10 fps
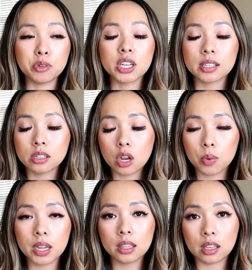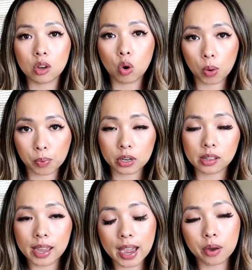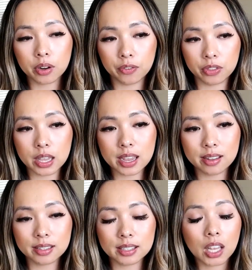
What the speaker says: Just knowing the corporate layout of things,